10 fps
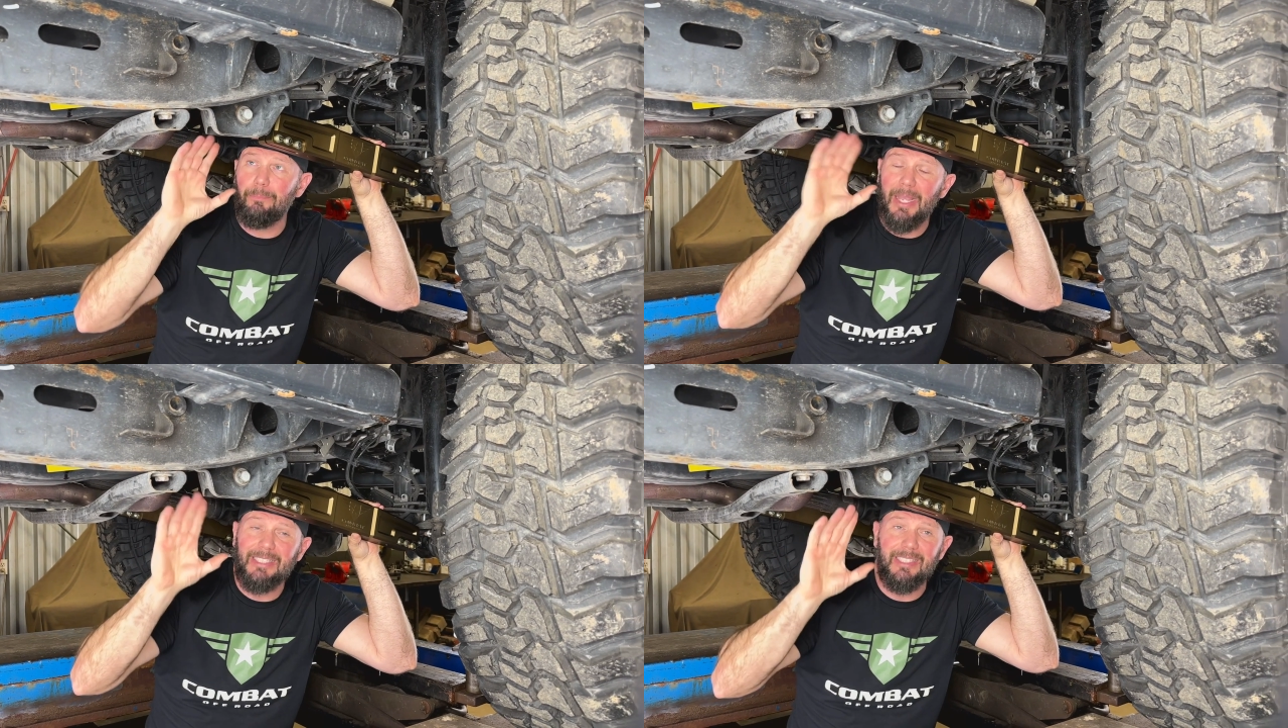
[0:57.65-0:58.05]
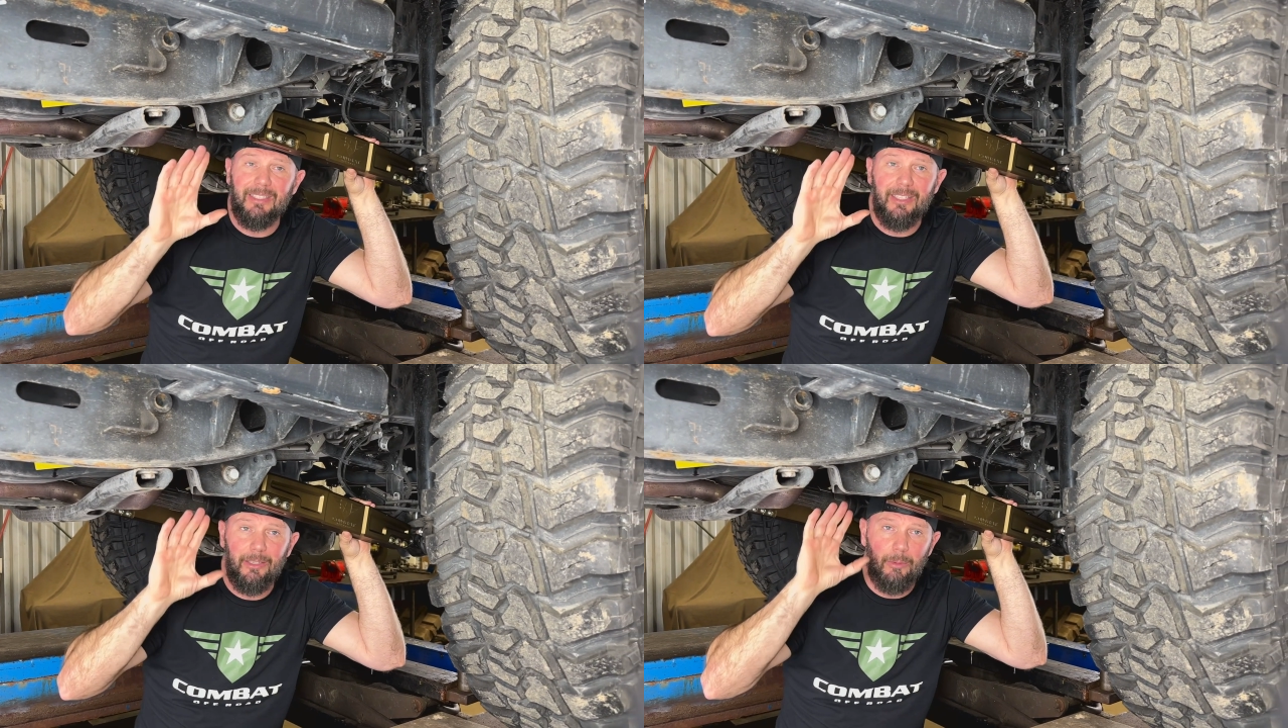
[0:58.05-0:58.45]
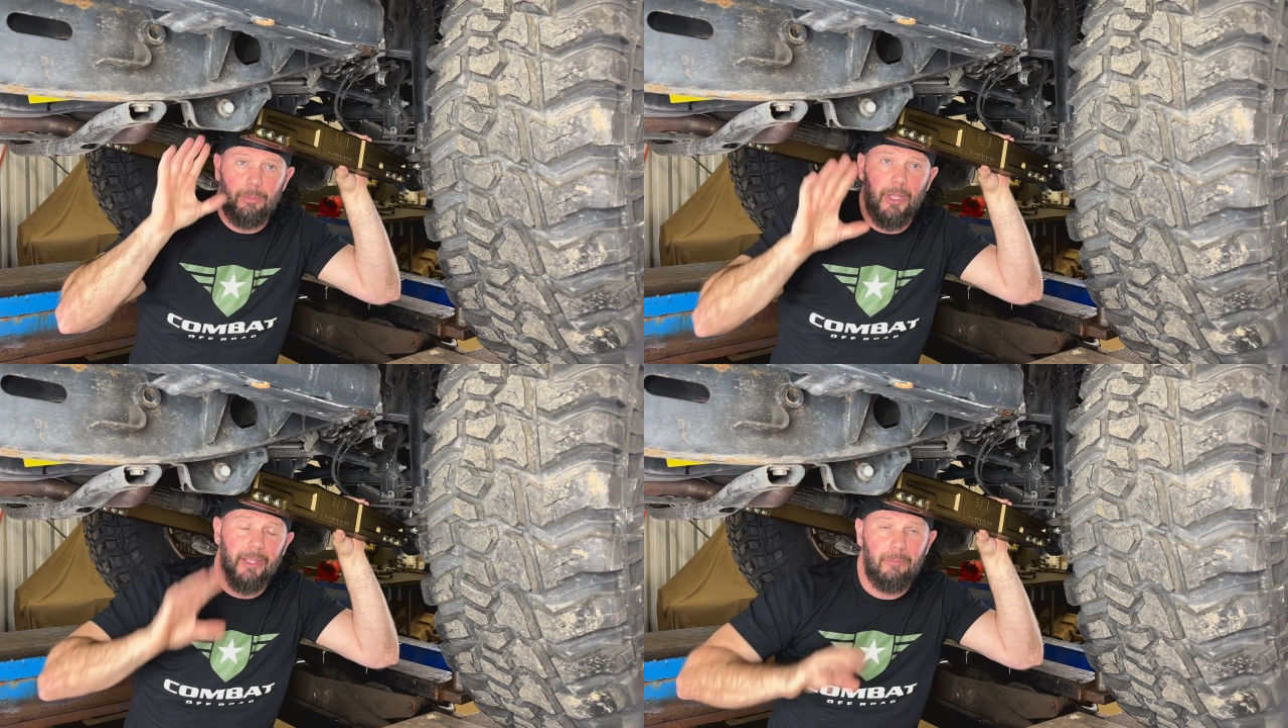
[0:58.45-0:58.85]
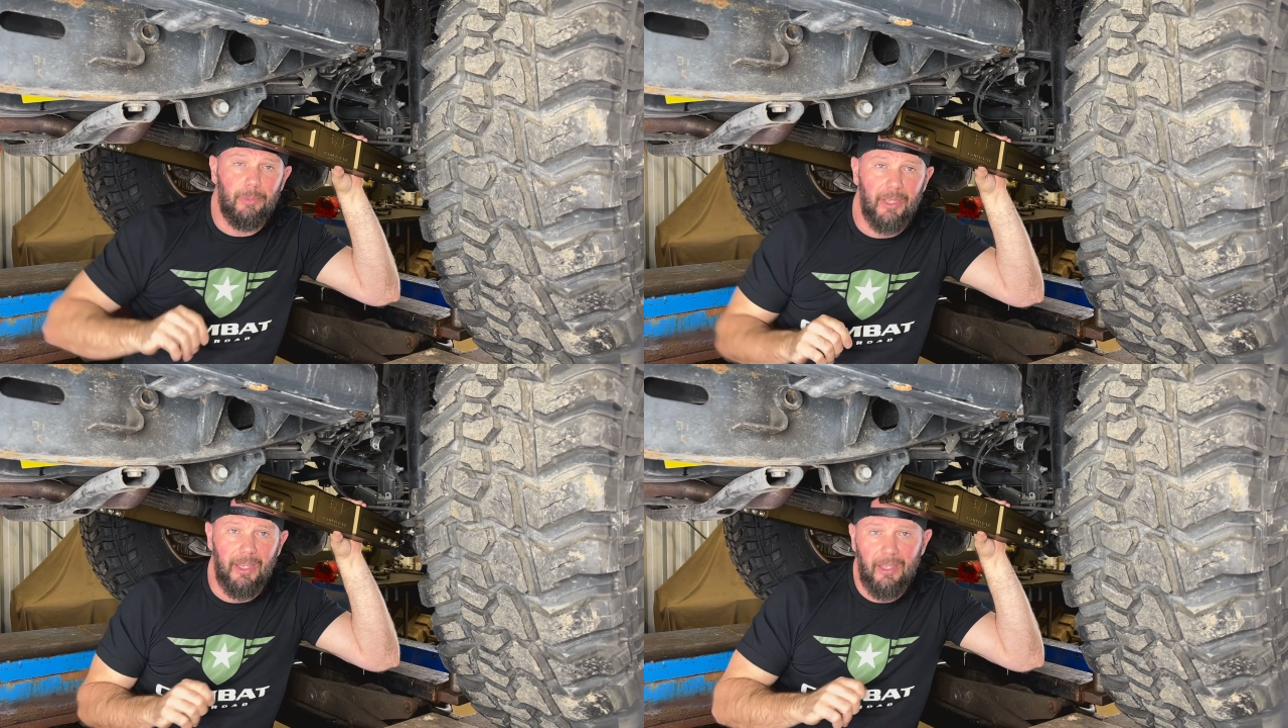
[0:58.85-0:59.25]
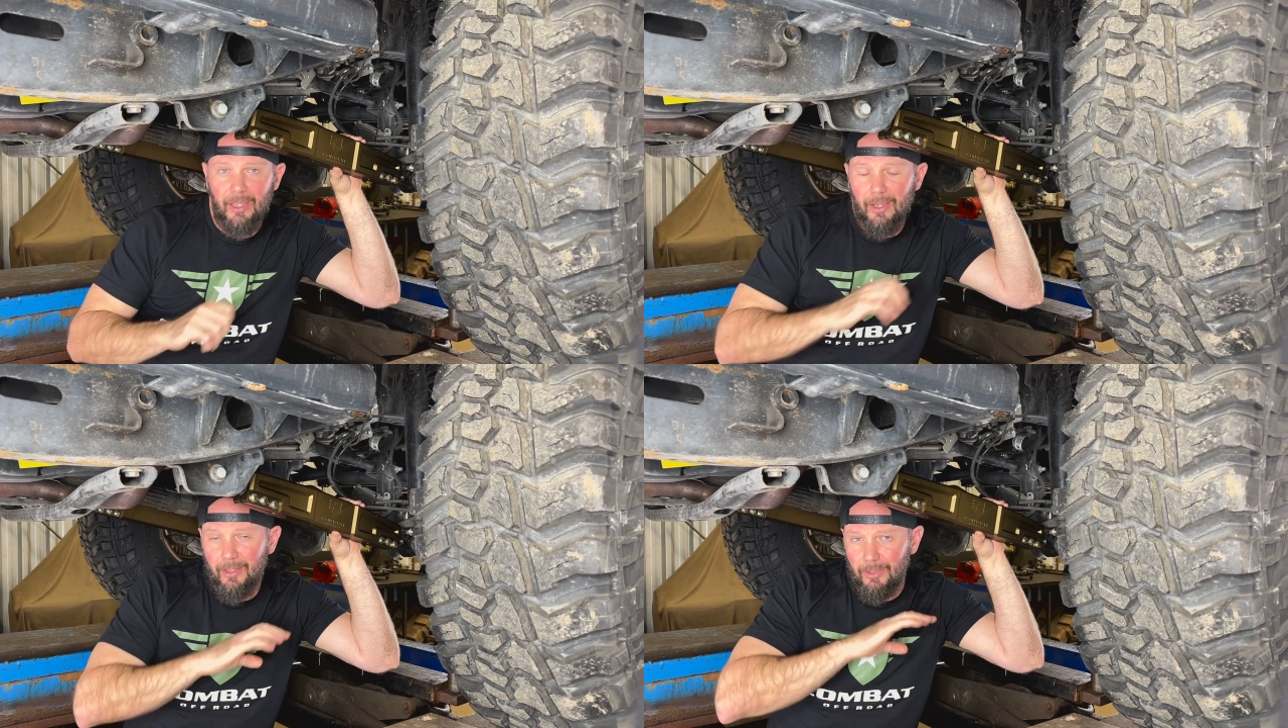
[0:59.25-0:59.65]
Basically, they're plug and play
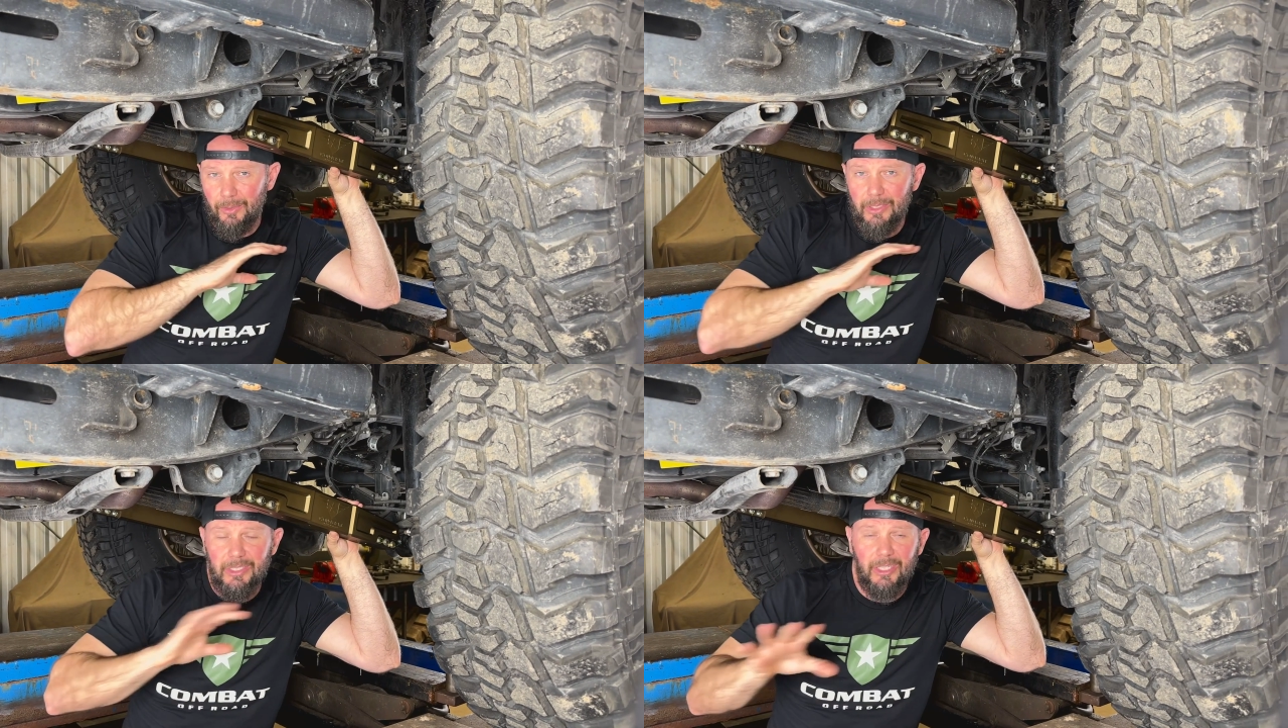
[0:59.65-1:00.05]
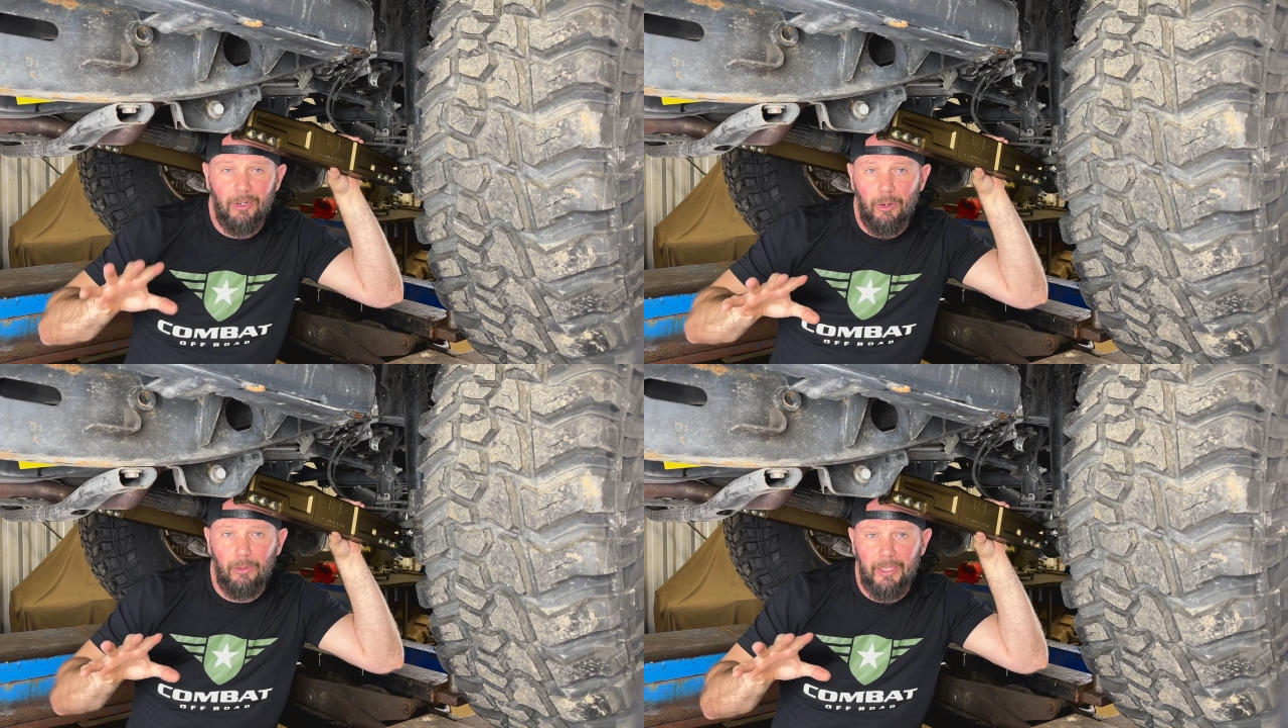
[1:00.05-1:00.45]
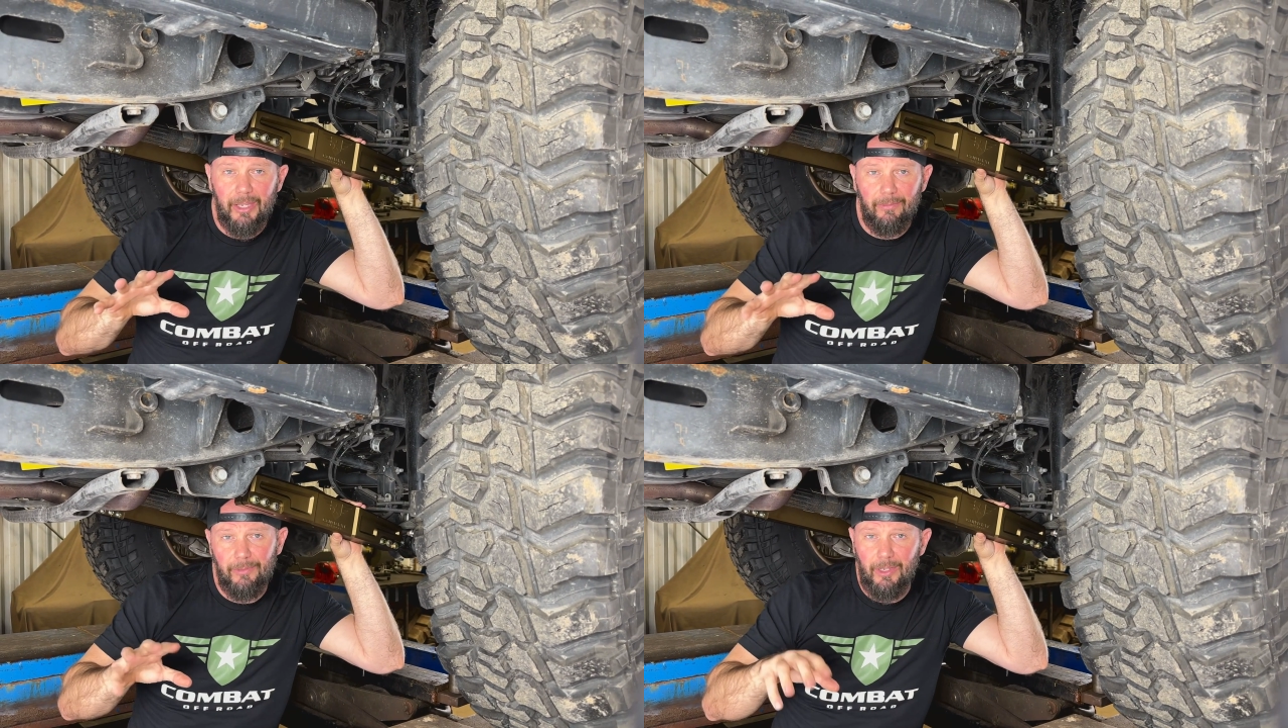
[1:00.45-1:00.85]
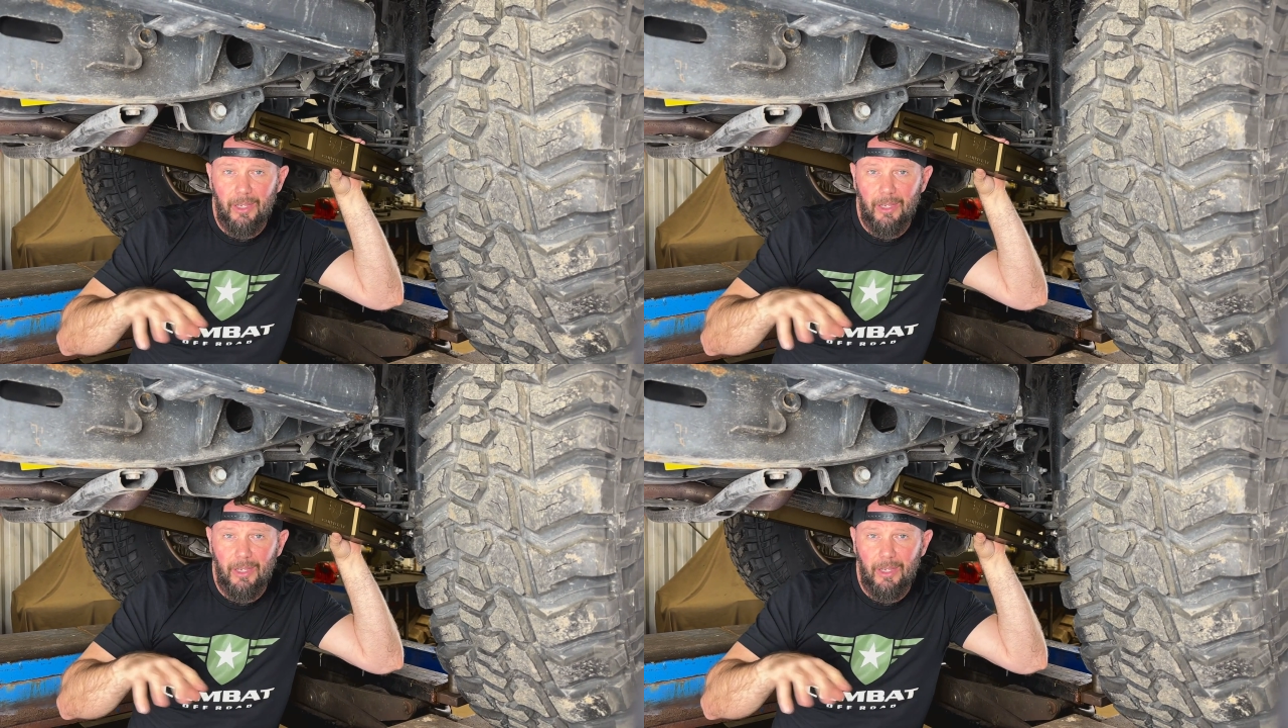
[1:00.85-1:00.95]
to 0 lift